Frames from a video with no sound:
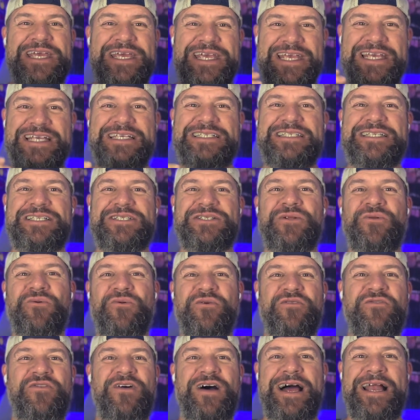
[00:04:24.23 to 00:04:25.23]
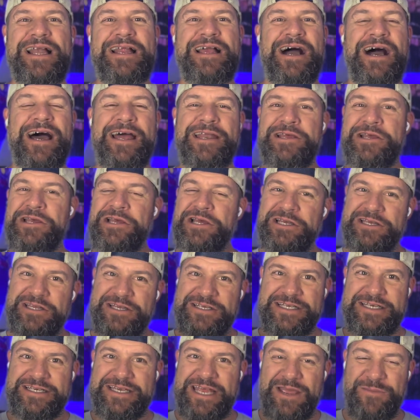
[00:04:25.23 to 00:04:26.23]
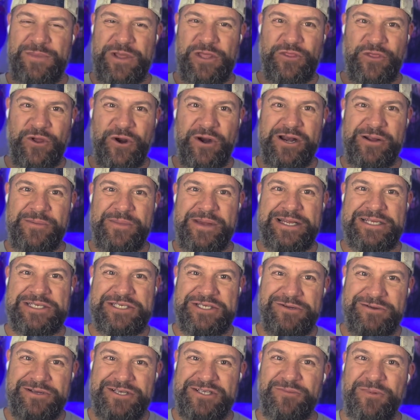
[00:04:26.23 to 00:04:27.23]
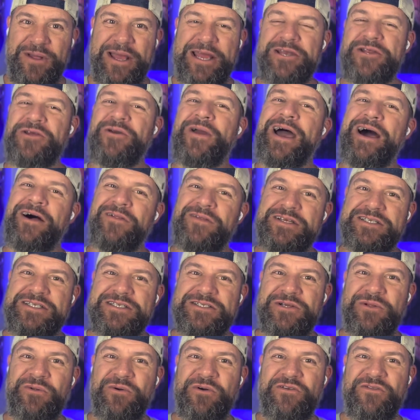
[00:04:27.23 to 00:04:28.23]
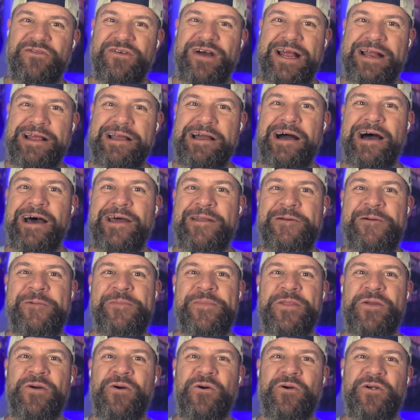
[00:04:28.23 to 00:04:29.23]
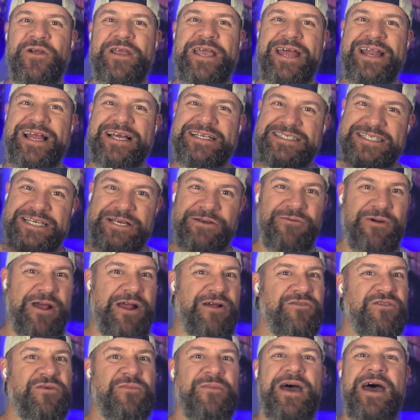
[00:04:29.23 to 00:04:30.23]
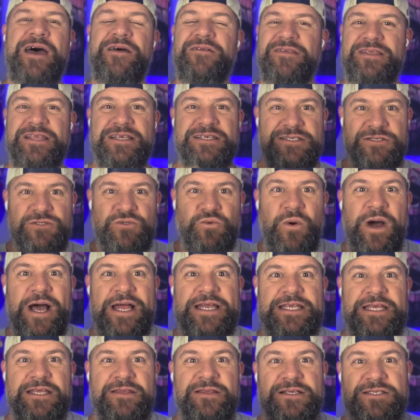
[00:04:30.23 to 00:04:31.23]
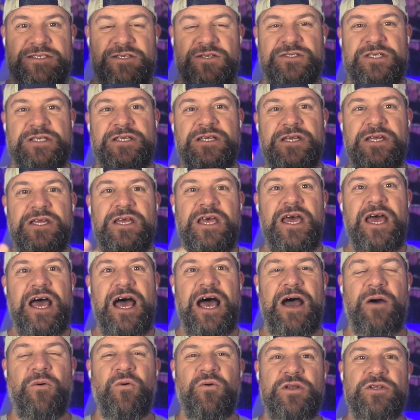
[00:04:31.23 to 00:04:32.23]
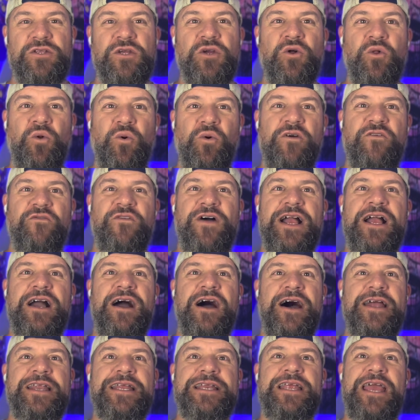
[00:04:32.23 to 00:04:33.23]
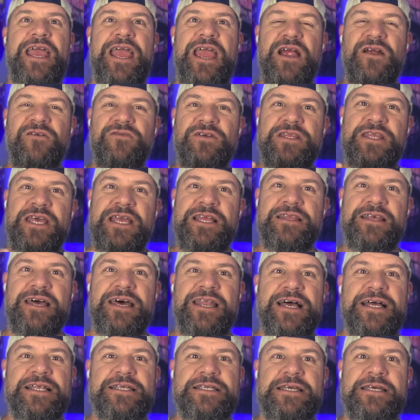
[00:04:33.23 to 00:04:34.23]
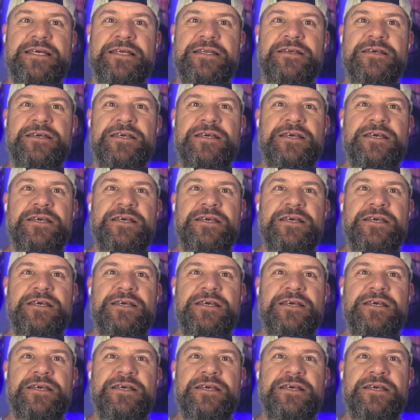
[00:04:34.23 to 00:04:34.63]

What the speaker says: is this glorifying God? Does it take me 30 minutes to explain to you how this is glorifying God? Or can I see right off the bat, this is why I did this, because I wanted to glorify God in everything that I did.